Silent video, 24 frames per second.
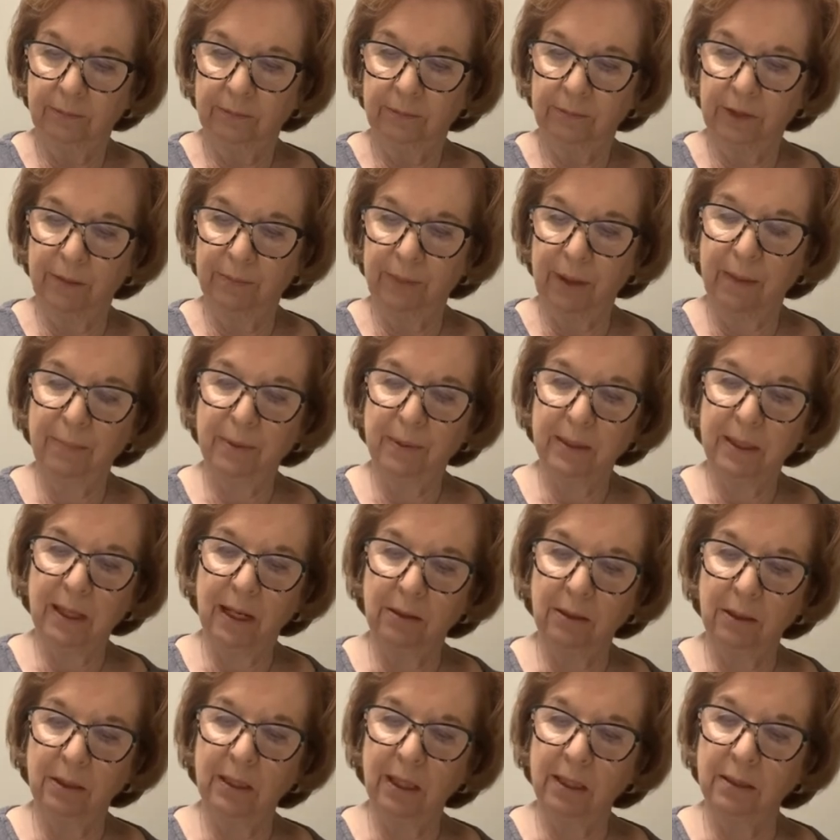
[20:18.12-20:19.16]
The paper
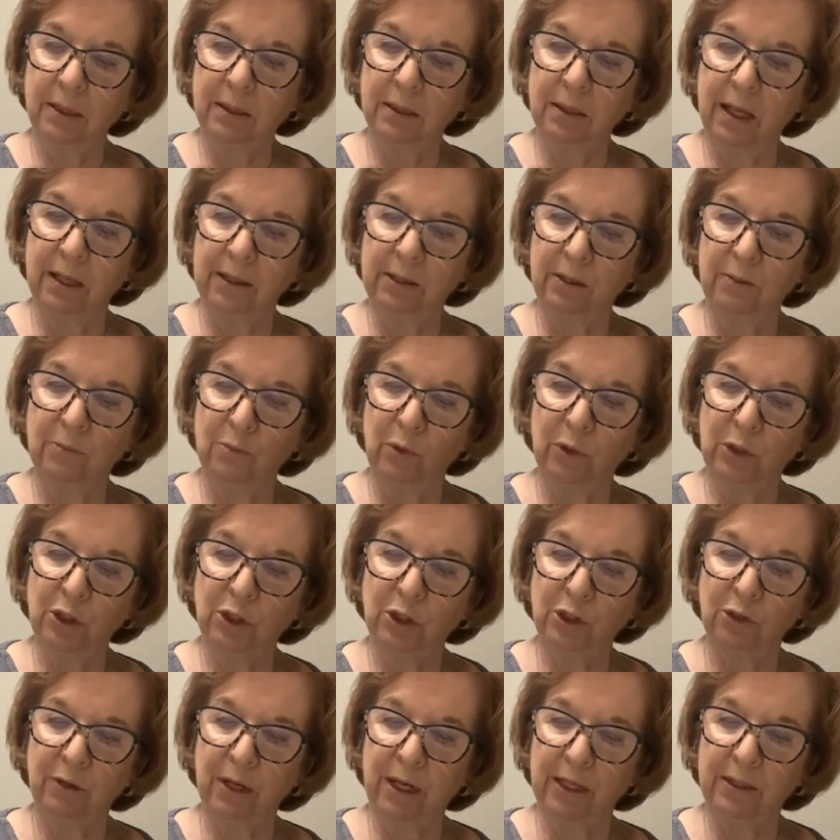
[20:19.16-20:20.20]
towel takes a lot of the
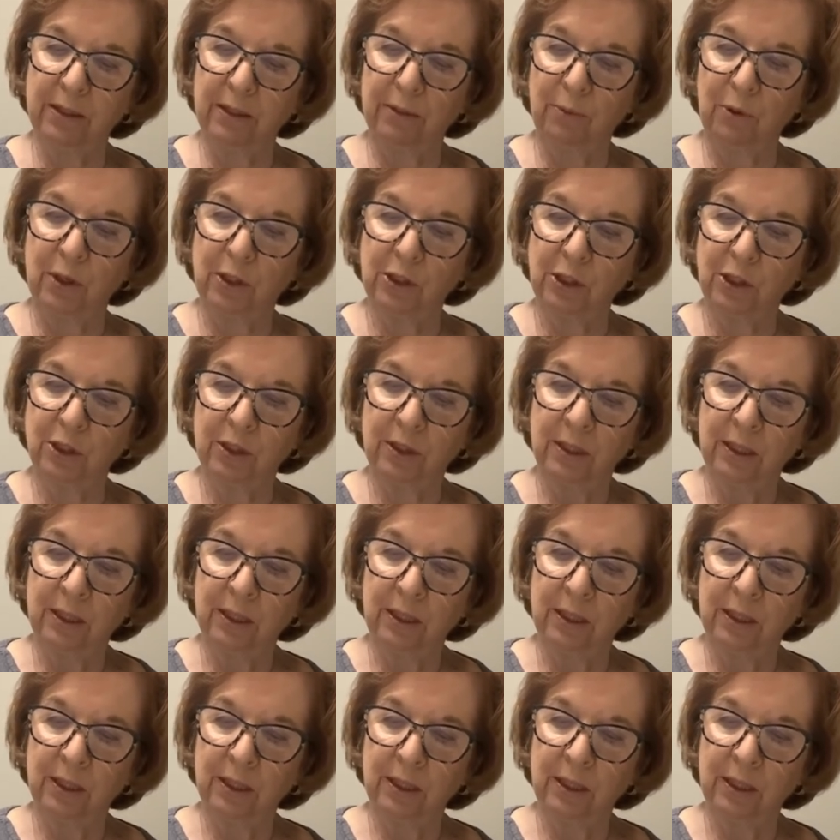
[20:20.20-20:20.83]
moisture out of the brush.